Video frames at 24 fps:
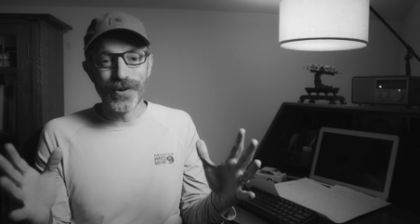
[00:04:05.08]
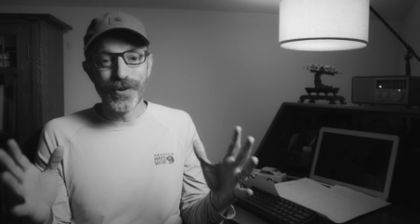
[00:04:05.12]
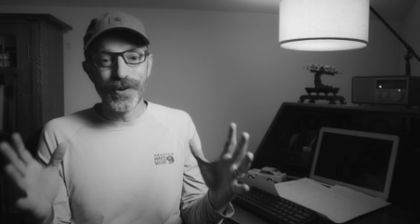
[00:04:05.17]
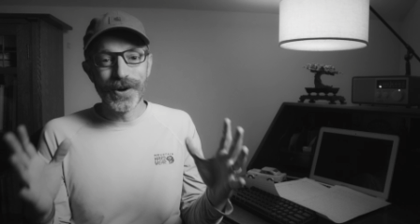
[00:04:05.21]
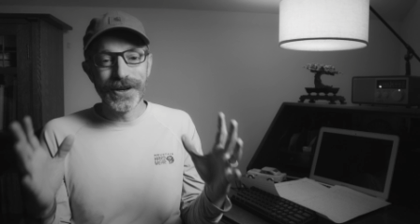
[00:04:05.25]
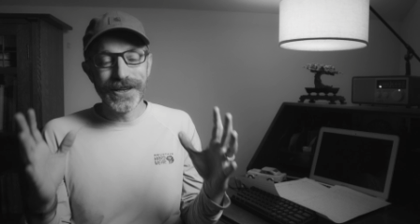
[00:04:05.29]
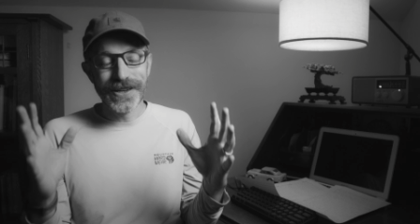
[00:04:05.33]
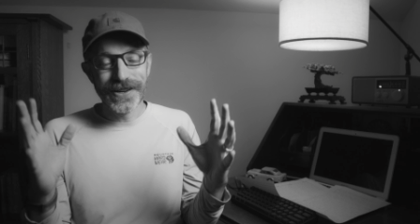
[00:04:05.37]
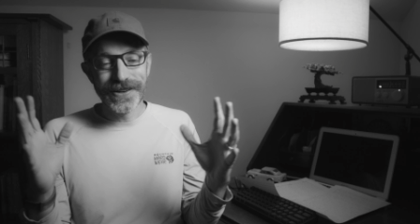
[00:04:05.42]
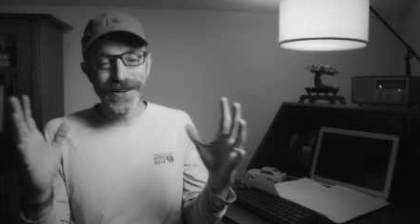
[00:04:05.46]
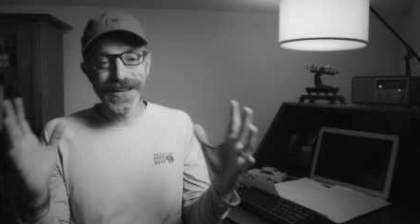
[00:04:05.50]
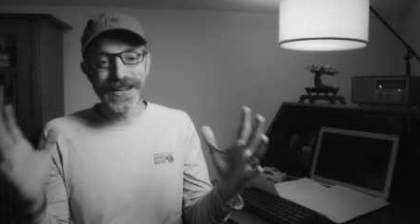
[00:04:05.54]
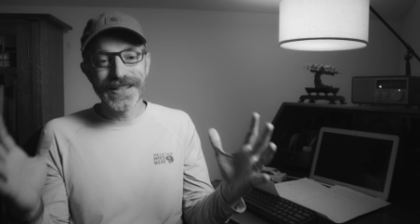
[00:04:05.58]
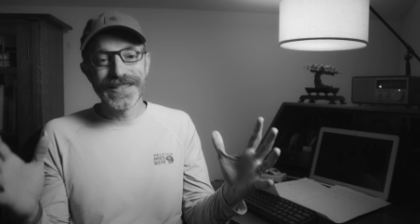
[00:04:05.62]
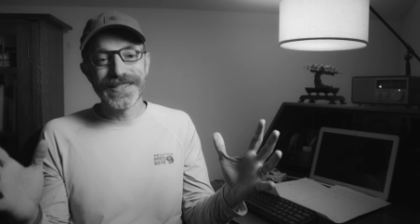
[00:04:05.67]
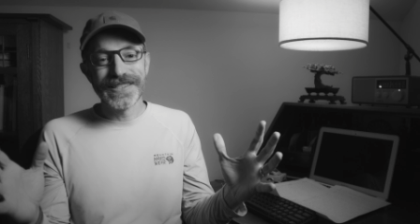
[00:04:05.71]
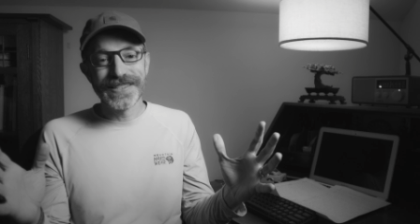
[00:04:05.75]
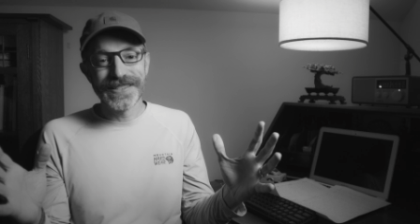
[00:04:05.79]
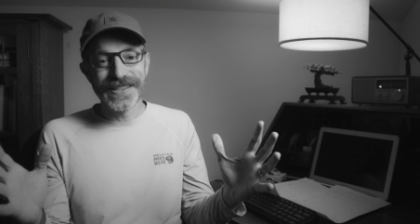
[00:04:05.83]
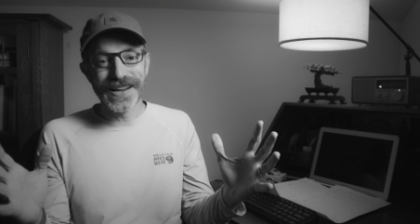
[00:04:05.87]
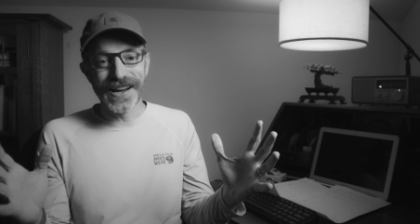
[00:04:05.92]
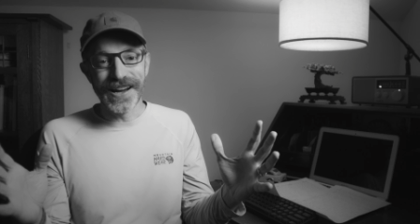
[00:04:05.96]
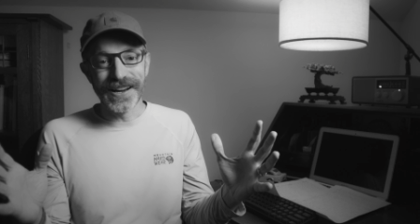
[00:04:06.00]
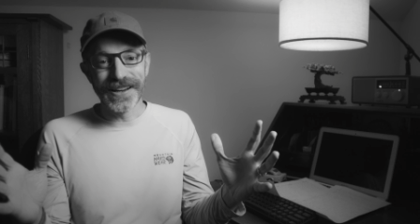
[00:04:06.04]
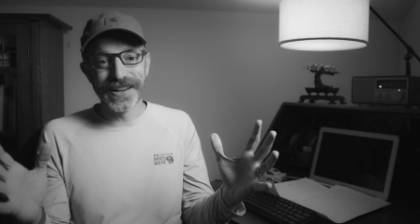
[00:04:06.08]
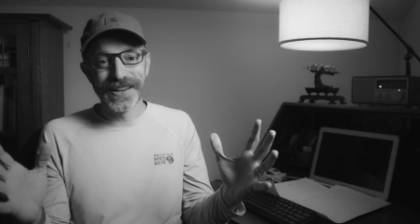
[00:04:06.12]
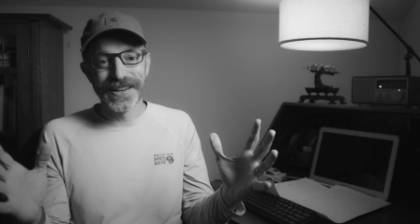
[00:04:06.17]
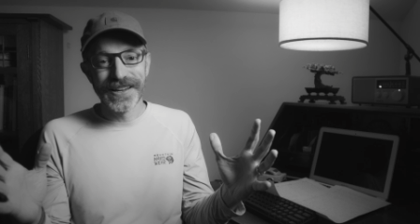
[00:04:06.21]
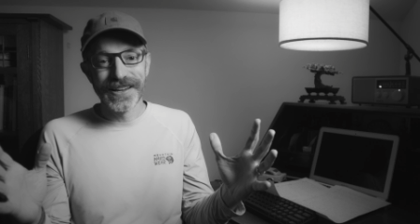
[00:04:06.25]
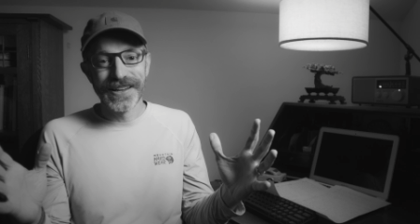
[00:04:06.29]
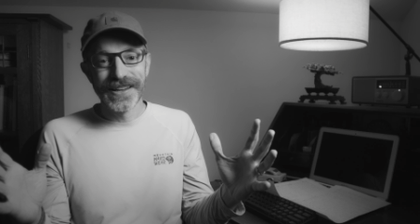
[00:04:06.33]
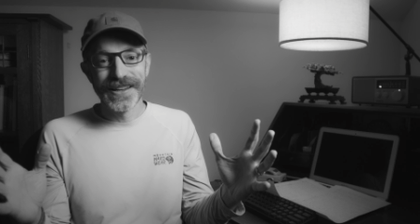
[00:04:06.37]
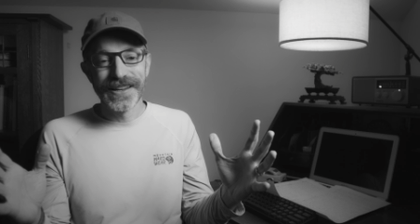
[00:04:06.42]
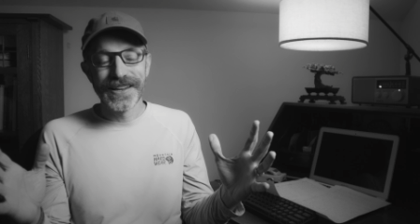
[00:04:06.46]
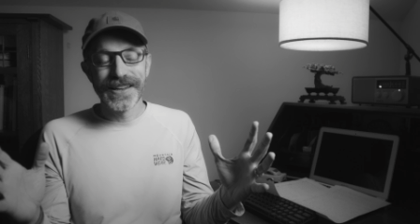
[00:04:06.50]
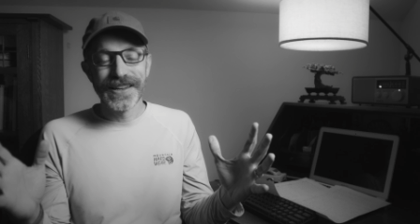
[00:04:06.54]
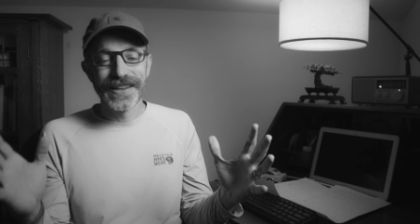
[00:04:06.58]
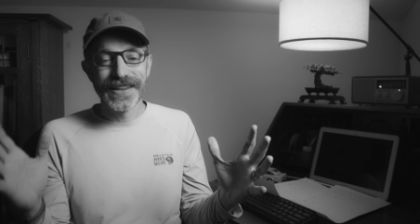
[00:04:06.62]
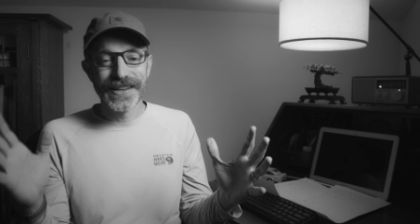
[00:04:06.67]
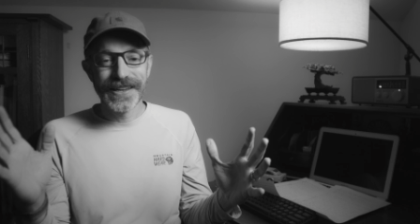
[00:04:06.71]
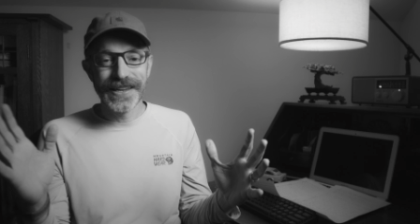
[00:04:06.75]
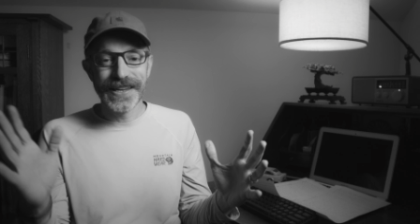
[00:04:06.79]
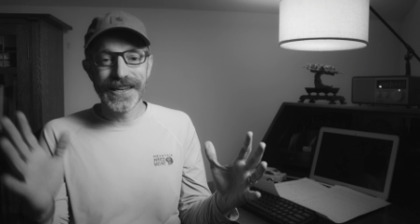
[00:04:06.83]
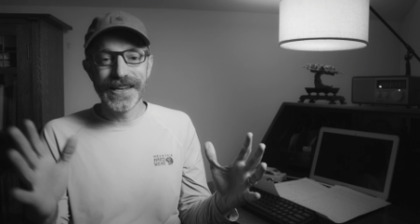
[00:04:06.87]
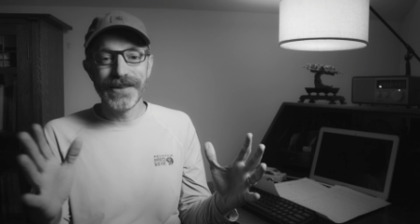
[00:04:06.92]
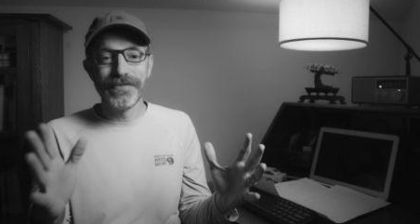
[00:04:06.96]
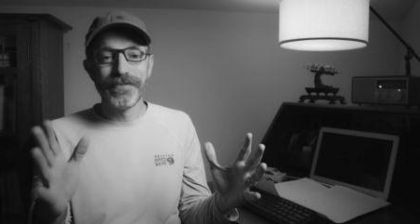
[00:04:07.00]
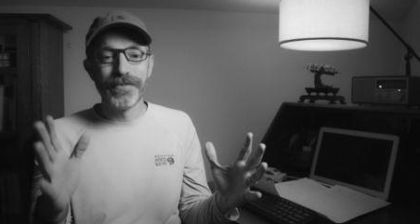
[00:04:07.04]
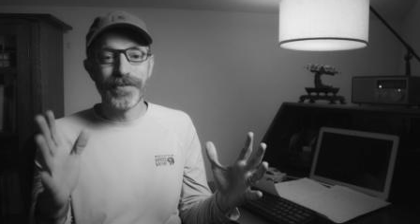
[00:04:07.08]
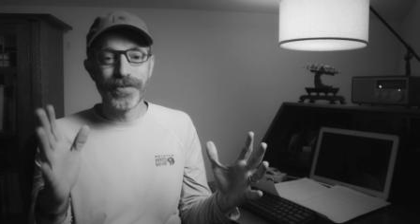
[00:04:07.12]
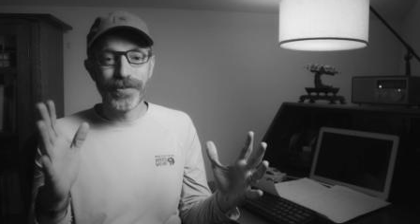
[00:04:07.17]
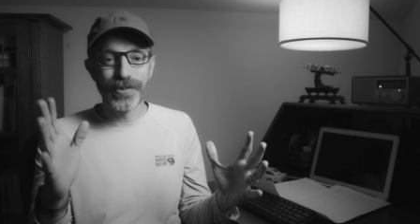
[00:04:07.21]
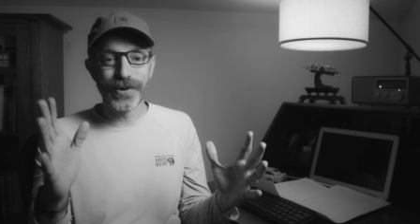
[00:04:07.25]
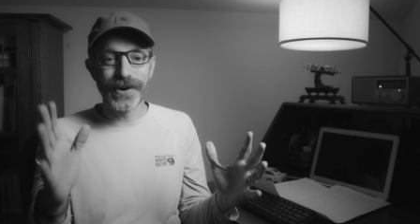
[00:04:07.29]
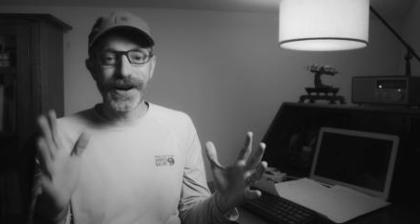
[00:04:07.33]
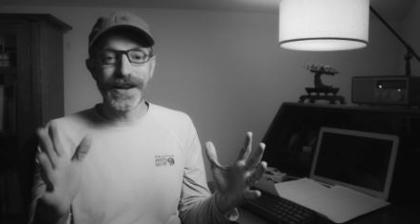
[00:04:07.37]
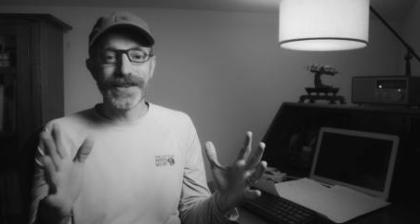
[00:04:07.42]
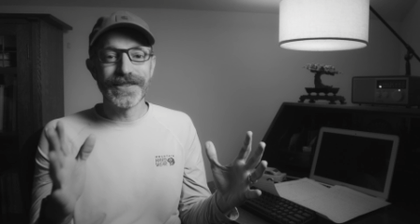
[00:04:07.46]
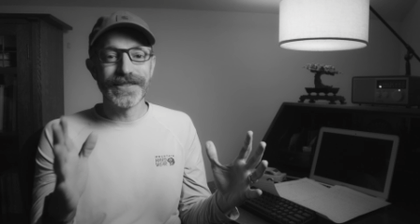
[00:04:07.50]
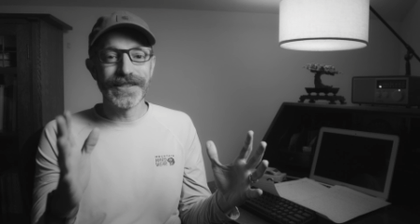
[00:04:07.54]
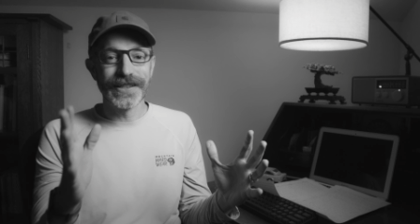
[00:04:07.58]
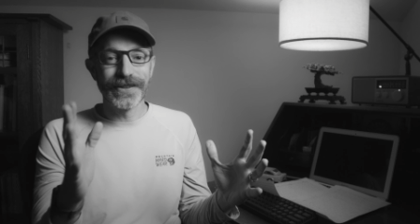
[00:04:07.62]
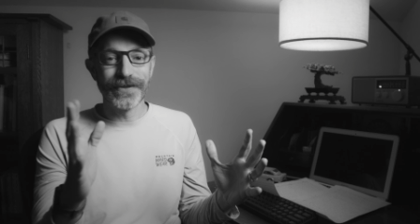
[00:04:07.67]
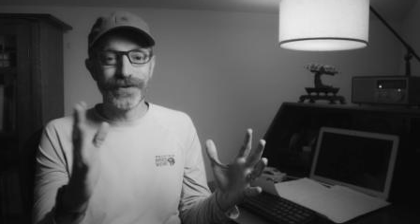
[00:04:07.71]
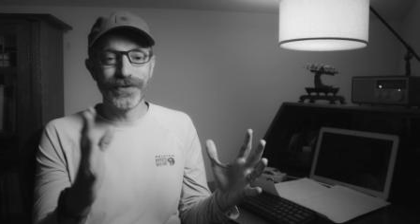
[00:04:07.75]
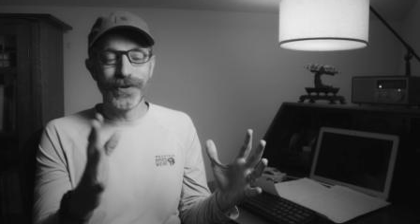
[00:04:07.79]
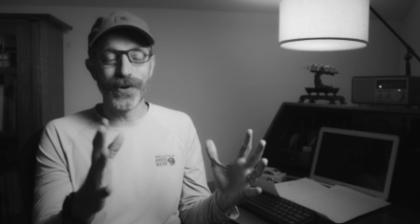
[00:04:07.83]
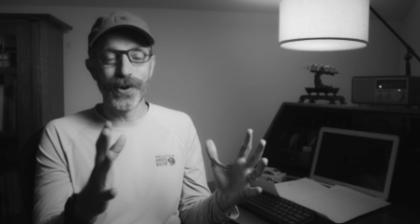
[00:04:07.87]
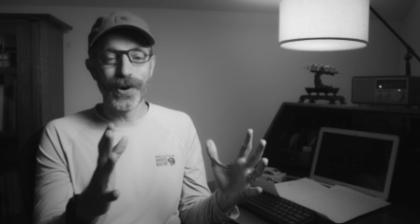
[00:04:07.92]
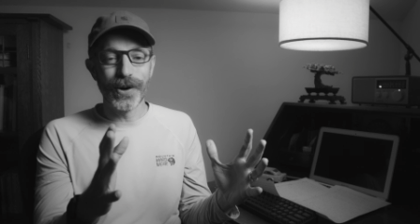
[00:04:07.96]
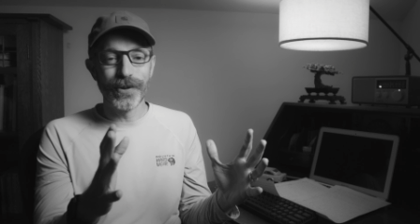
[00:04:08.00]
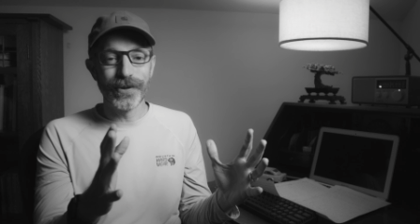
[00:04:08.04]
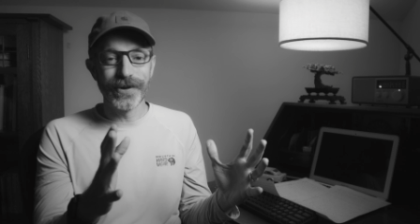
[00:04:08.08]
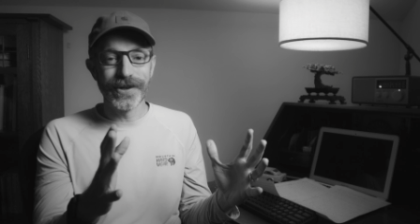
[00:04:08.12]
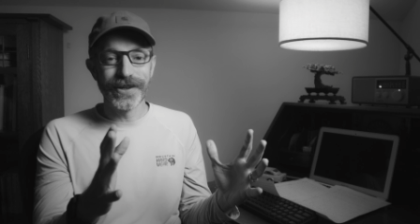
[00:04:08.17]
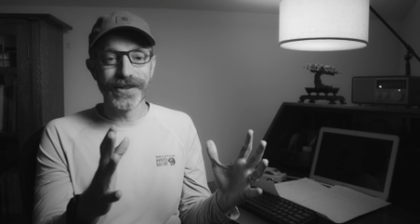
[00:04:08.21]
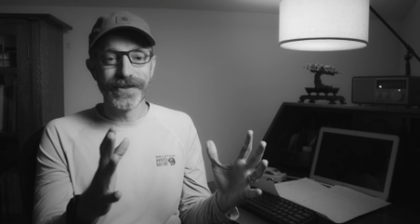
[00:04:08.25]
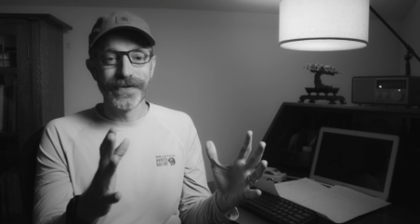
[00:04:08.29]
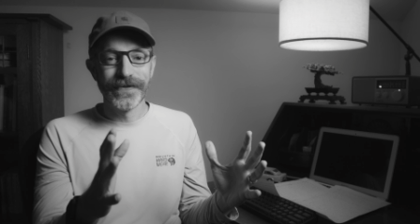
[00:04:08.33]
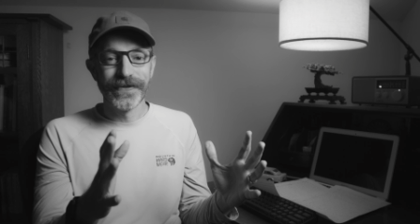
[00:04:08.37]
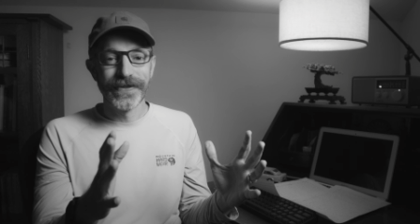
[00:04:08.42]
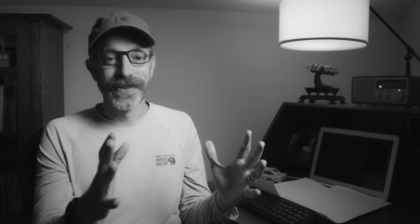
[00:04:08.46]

when you get stuck, keep pressing forward.